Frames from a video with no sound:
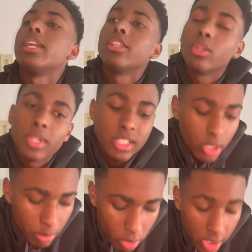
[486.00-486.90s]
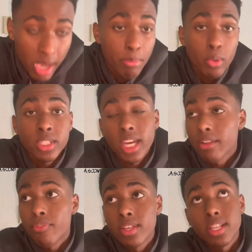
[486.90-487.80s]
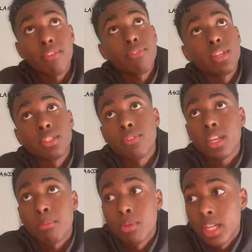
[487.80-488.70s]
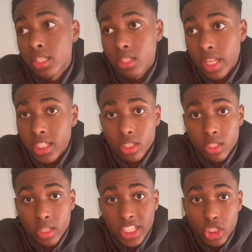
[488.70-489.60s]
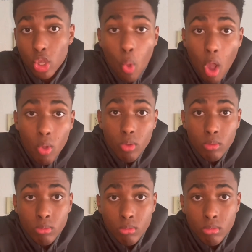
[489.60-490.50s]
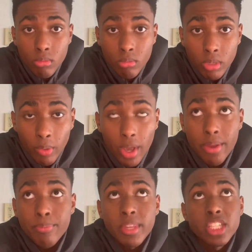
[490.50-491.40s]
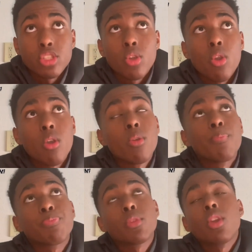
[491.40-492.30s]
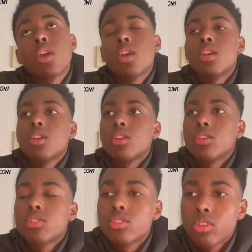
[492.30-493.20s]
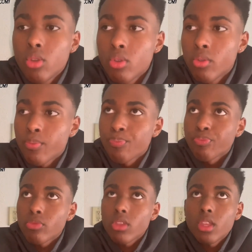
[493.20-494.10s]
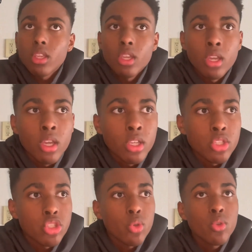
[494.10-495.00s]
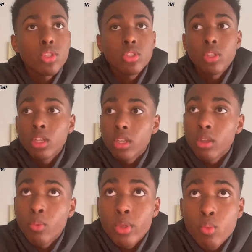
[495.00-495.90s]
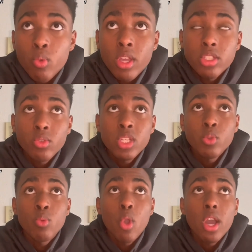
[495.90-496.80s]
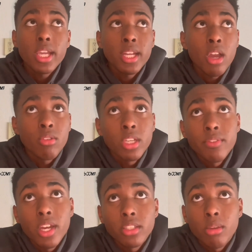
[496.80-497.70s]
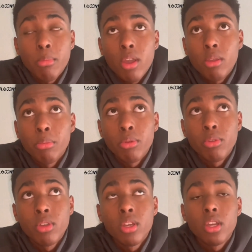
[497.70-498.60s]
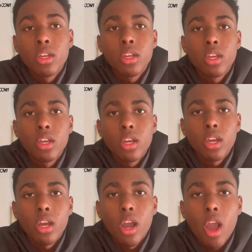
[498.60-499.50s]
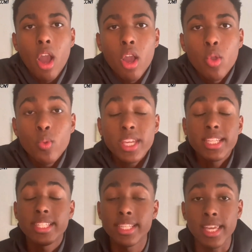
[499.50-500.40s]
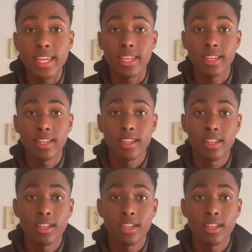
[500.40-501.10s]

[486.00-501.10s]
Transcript: You know what he told me? He was like, bro, we just gotta face ourselves. Fuck it, bro. Let's just go home. All right? Let's just go home. So, as soon as we walking out, leaving out the mall, bro, all we see